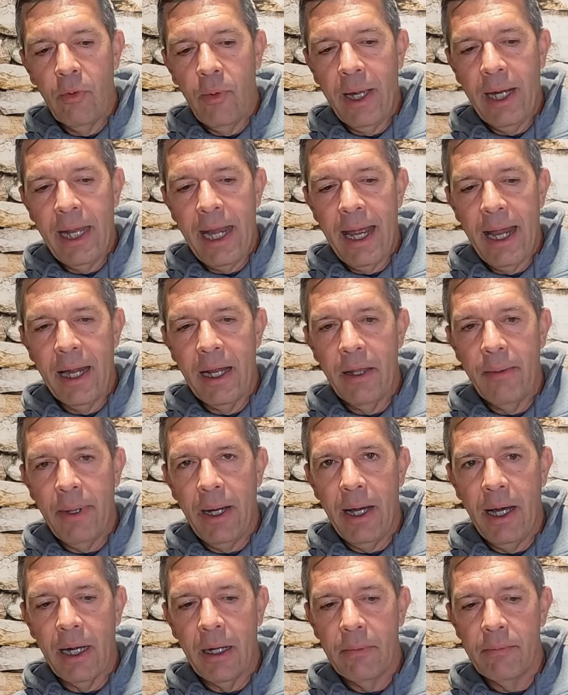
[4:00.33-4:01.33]
the way down to the
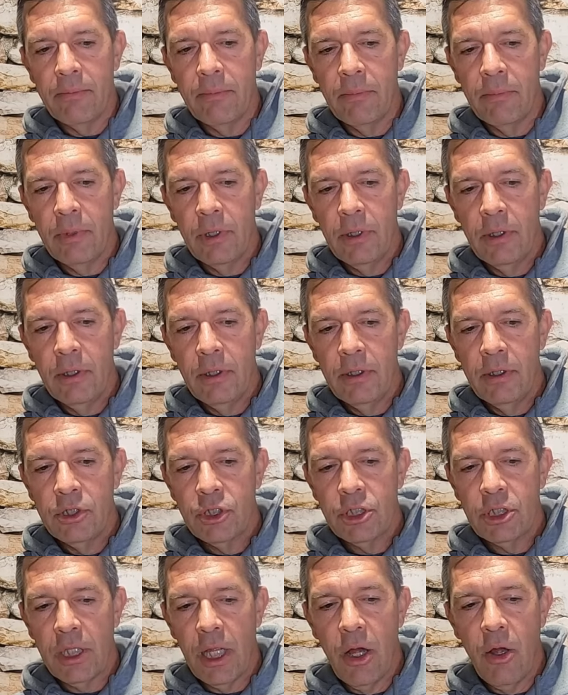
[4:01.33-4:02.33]
bottom
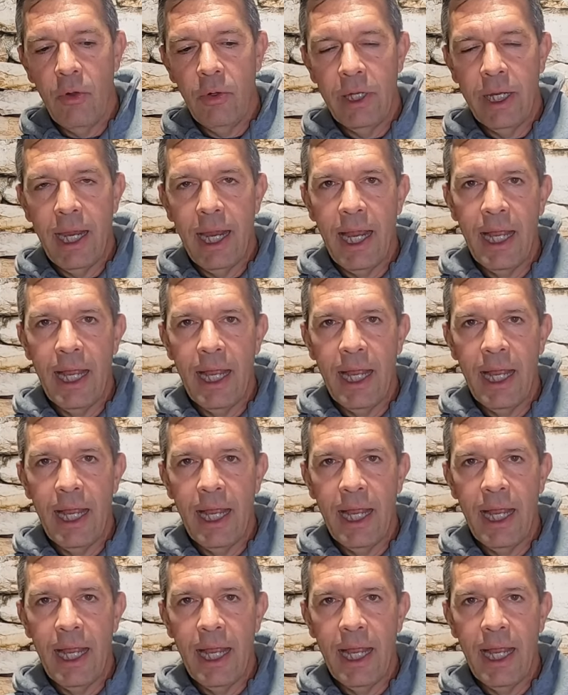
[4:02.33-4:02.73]
slowly.